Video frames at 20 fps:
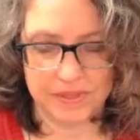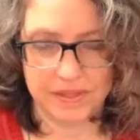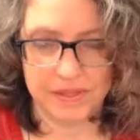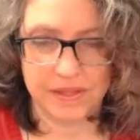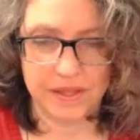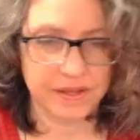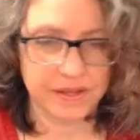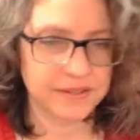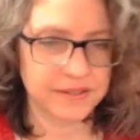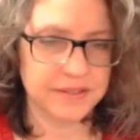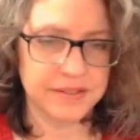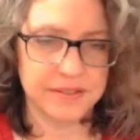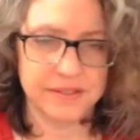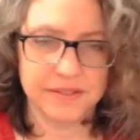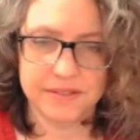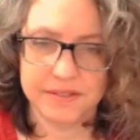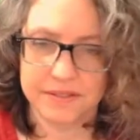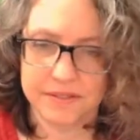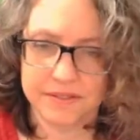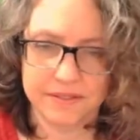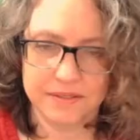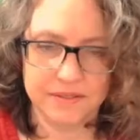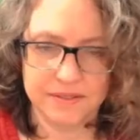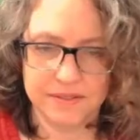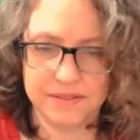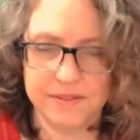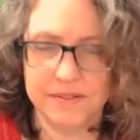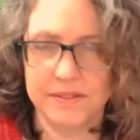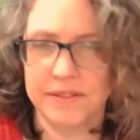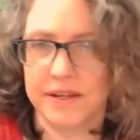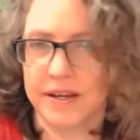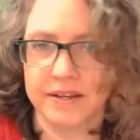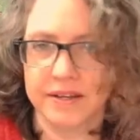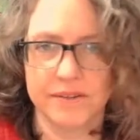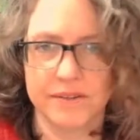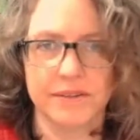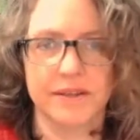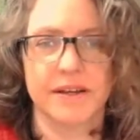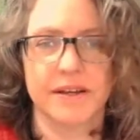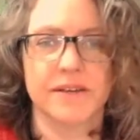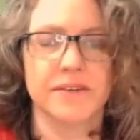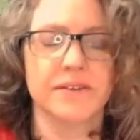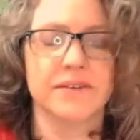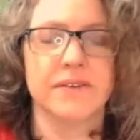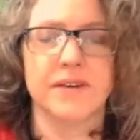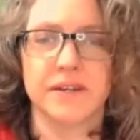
actually this is I don't know